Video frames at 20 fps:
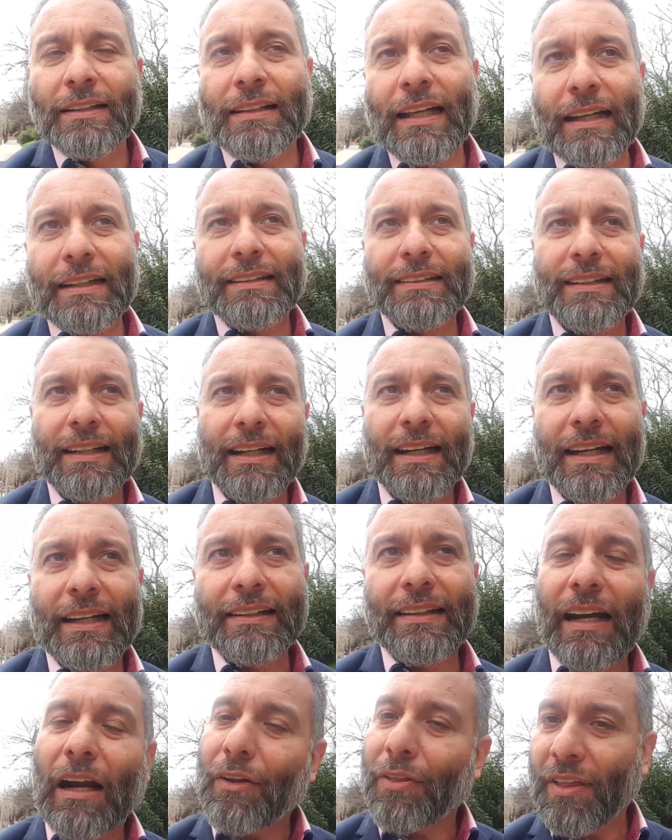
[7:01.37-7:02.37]
that uh,
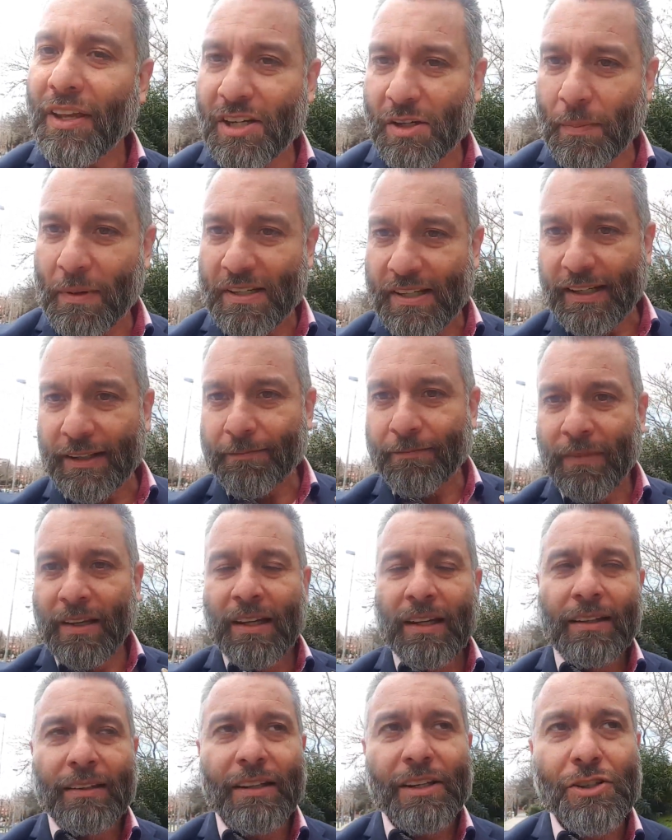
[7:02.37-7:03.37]
there are things missing.
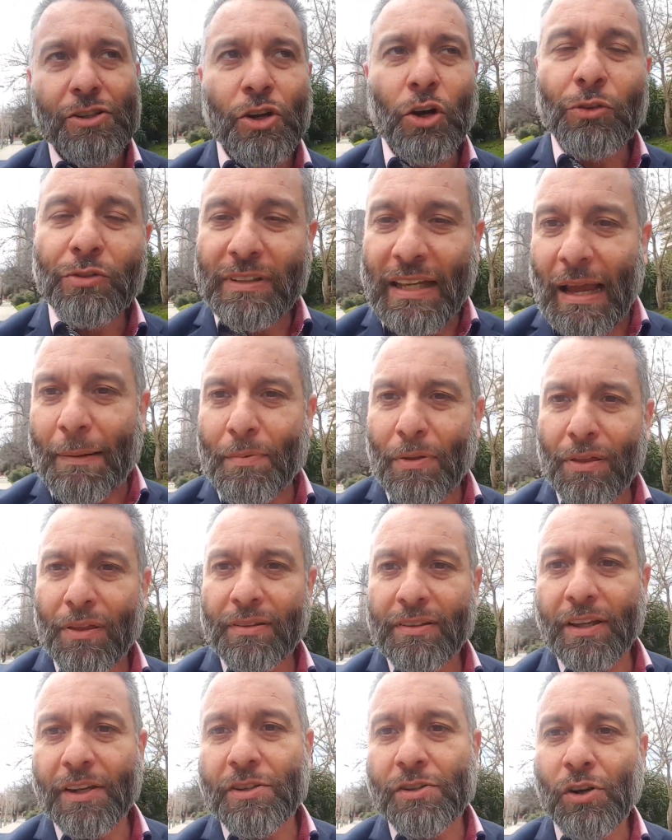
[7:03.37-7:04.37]
There's no
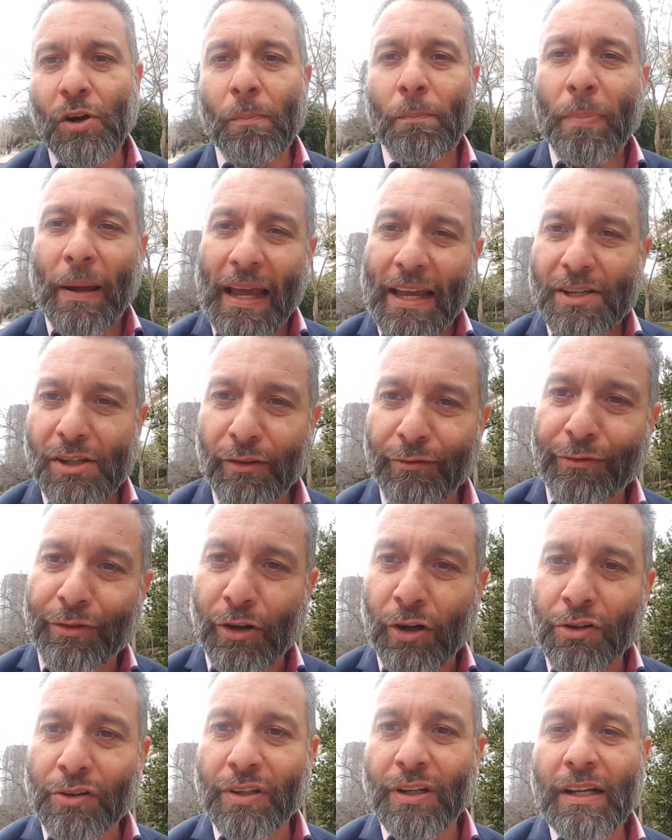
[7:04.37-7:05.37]
depth, there's no pace up
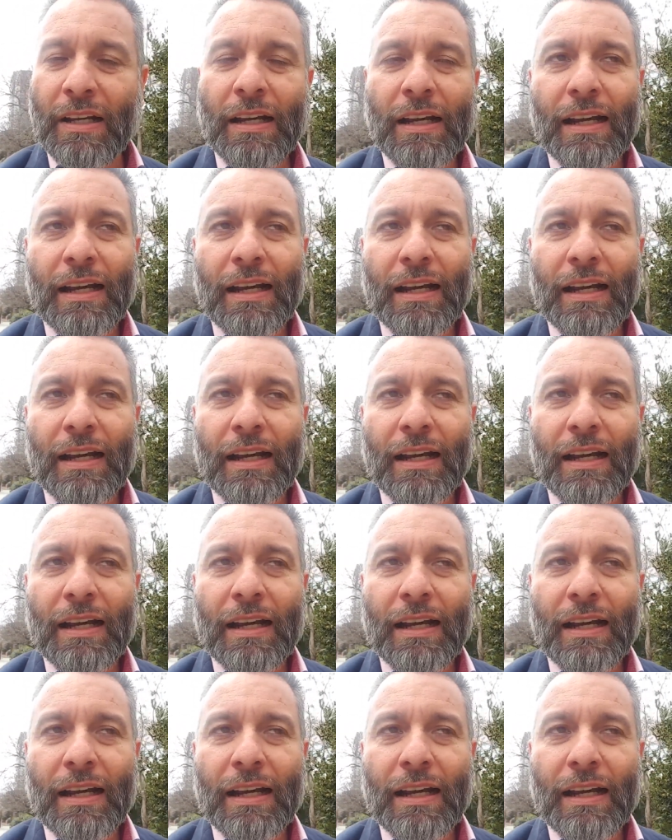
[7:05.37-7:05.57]
front.